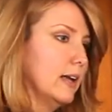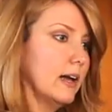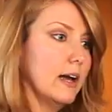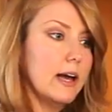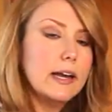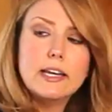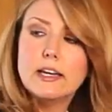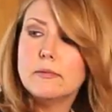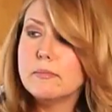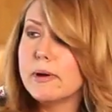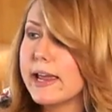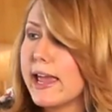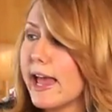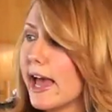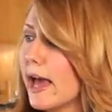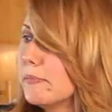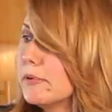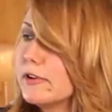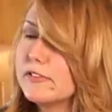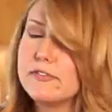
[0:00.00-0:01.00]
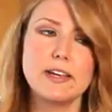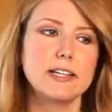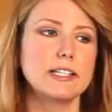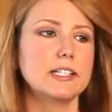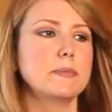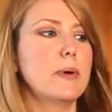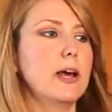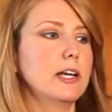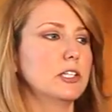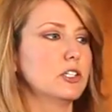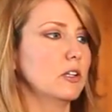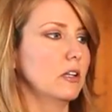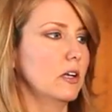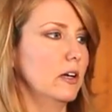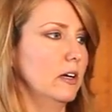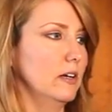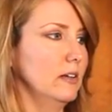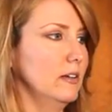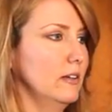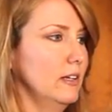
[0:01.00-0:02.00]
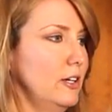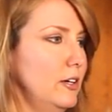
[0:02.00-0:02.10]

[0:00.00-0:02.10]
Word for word: I need my happy face spatula.